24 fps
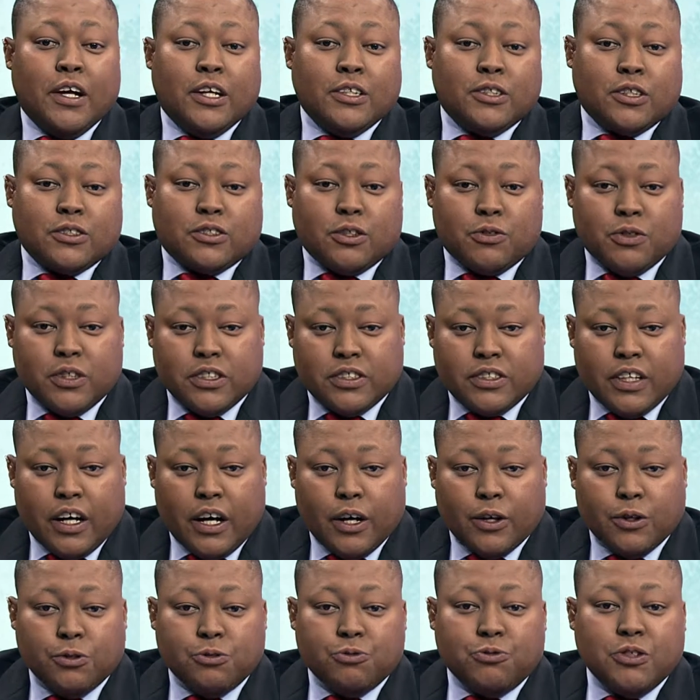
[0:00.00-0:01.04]
Dr. REZA,
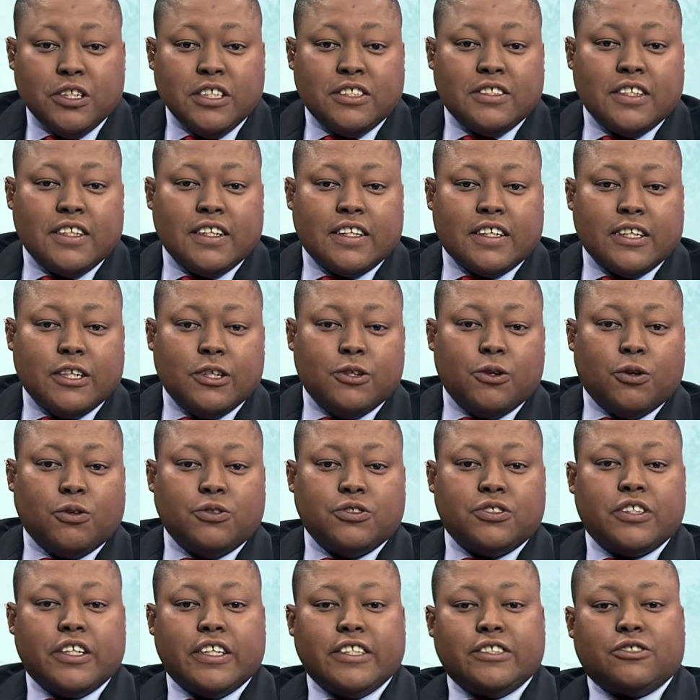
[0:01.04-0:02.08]
who recently
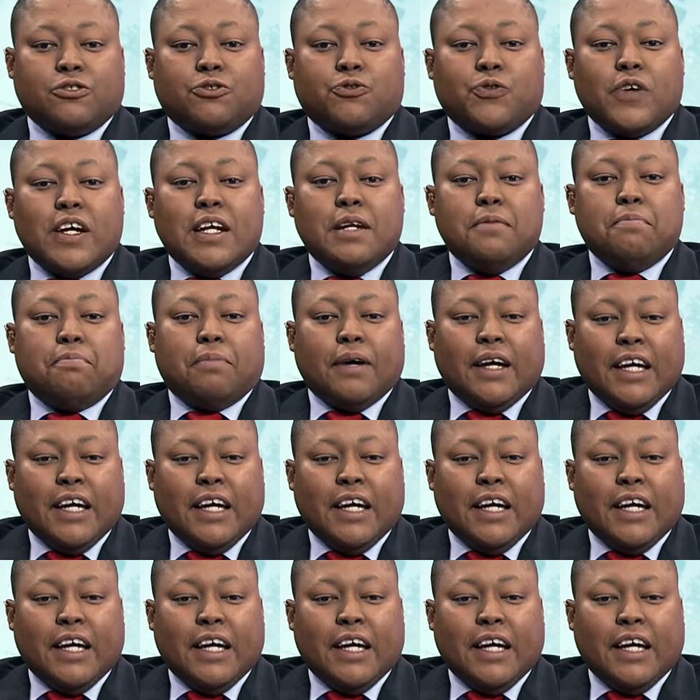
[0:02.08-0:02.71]
launched his green